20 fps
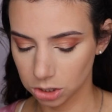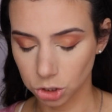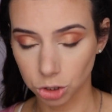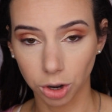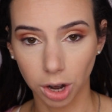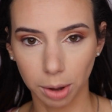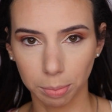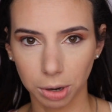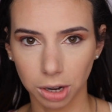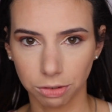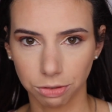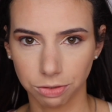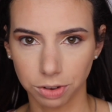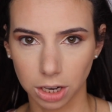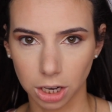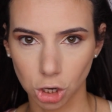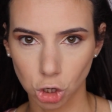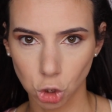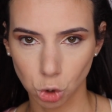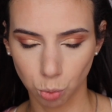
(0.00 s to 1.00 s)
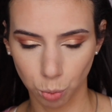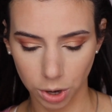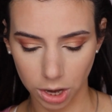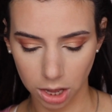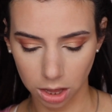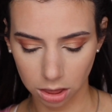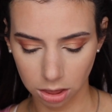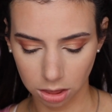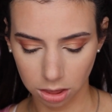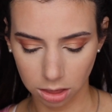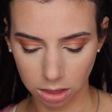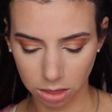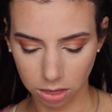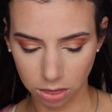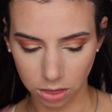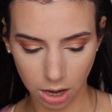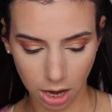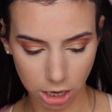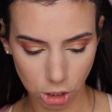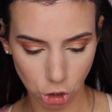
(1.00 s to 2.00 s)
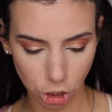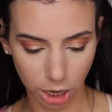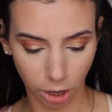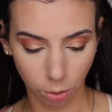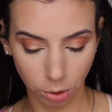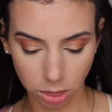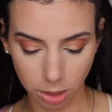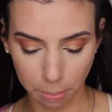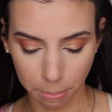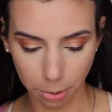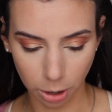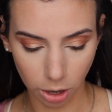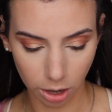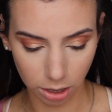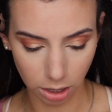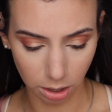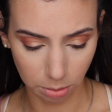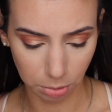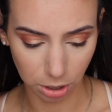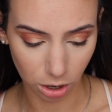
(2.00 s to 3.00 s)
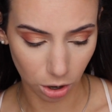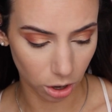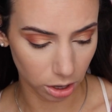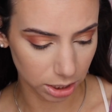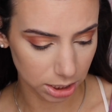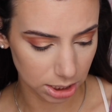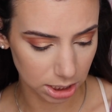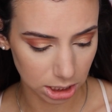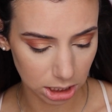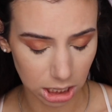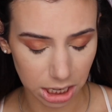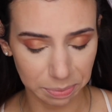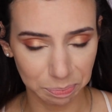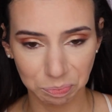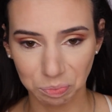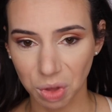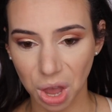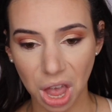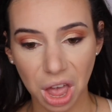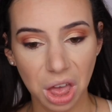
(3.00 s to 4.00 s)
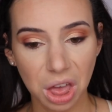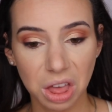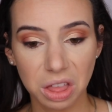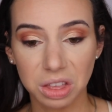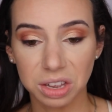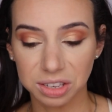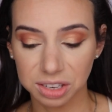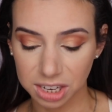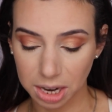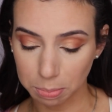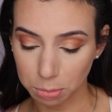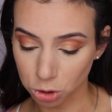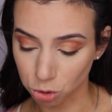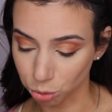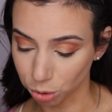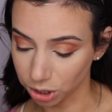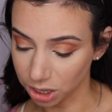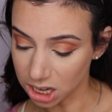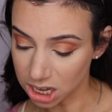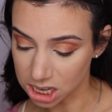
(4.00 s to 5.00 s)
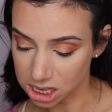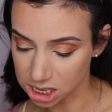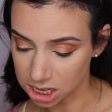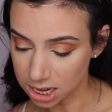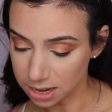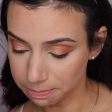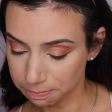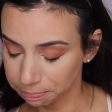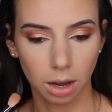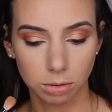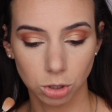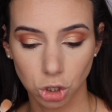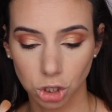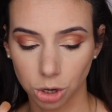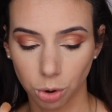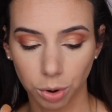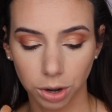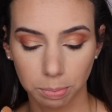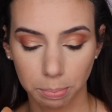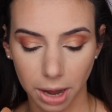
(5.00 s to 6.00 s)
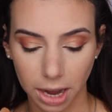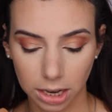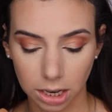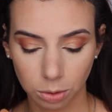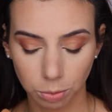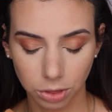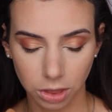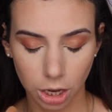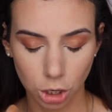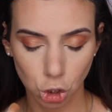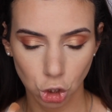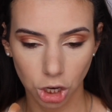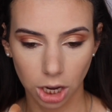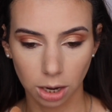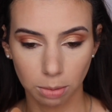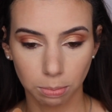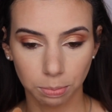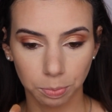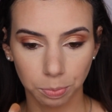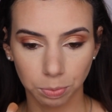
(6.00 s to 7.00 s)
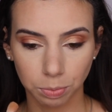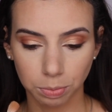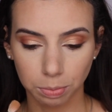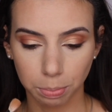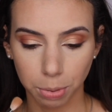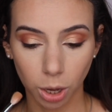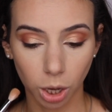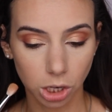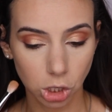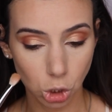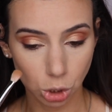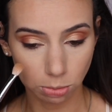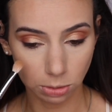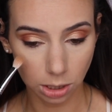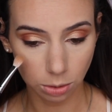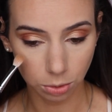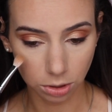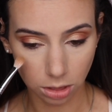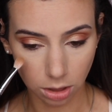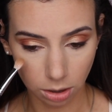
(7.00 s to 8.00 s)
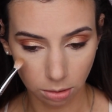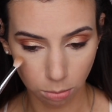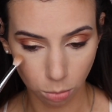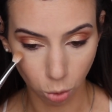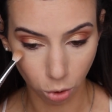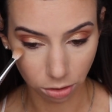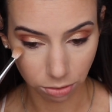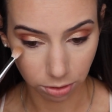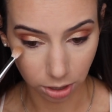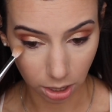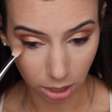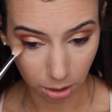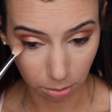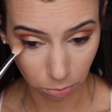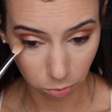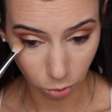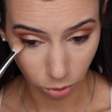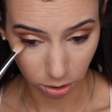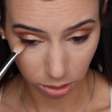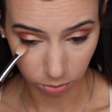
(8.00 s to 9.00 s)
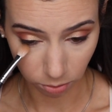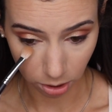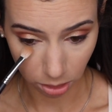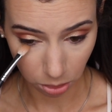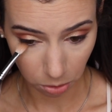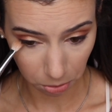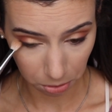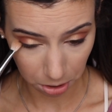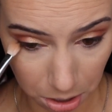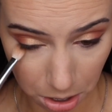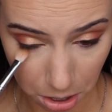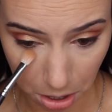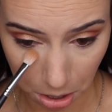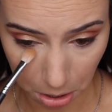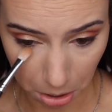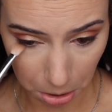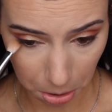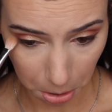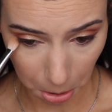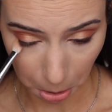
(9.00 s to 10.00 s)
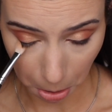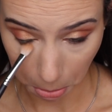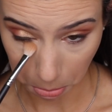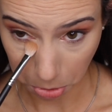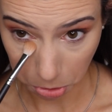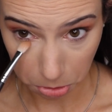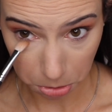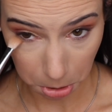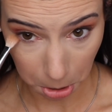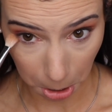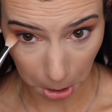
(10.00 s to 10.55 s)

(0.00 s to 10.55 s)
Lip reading: So now I'm gonna finish with the eyeshadow at the bottom, and honestly, this step is really easy. I'm just going back in with that shade Punch Me with the Morphe M433, and I'm just